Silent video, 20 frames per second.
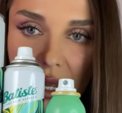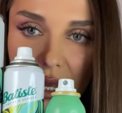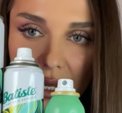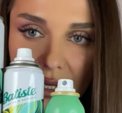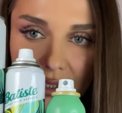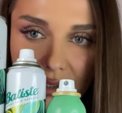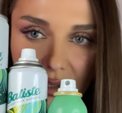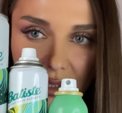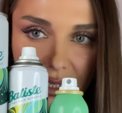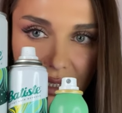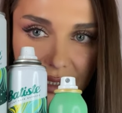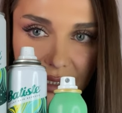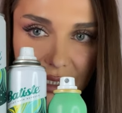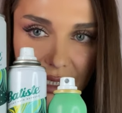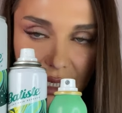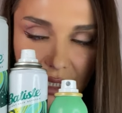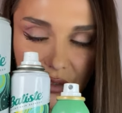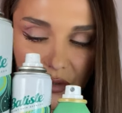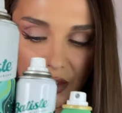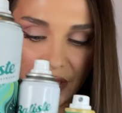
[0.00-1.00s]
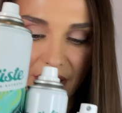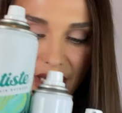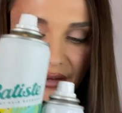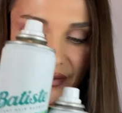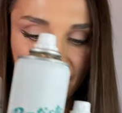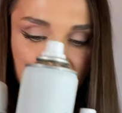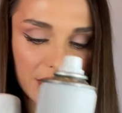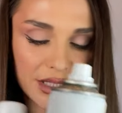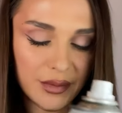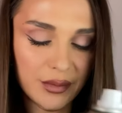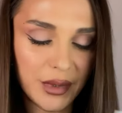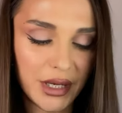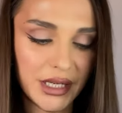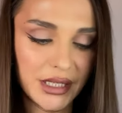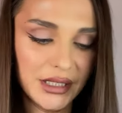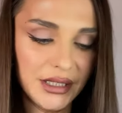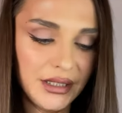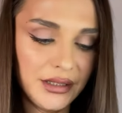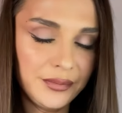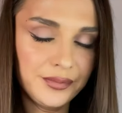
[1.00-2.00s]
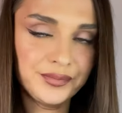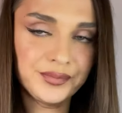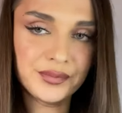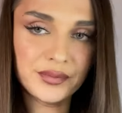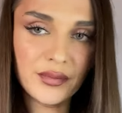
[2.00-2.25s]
As you can see, I don't have that many.